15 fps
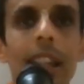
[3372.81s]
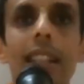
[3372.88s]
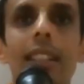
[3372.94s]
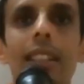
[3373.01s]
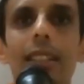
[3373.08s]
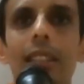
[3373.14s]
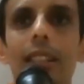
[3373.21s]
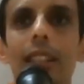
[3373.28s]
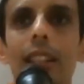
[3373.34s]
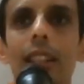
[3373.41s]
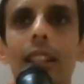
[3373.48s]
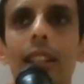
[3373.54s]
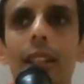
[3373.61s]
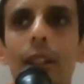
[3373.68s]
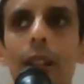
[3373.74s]

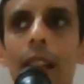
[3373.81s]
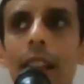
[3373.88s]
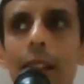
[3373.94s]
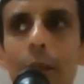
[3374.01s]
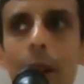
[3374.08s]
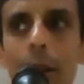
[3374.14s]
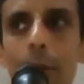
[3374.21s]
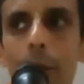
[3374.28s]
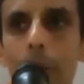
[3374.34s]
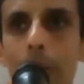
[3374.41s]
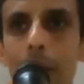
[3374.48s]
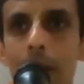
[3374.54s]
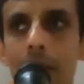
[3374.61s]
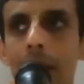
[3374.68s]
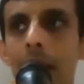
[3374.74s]
Like one
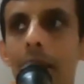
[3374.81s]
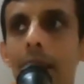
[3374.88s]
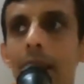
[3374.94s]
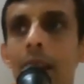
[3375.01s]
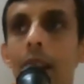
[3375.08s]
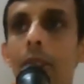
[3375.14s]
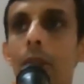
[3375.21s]
more personality.